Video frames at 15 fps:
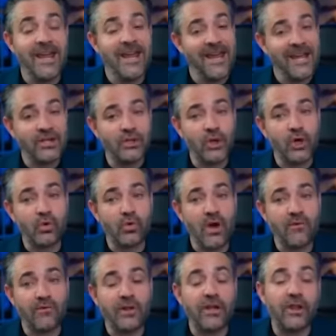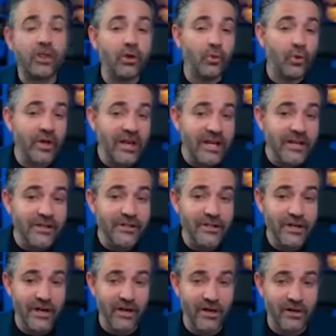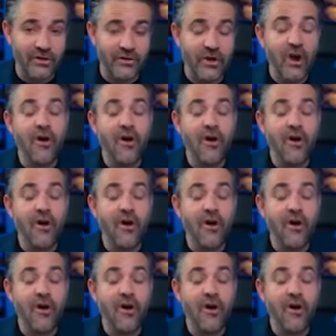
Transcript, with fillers: it took roughly three years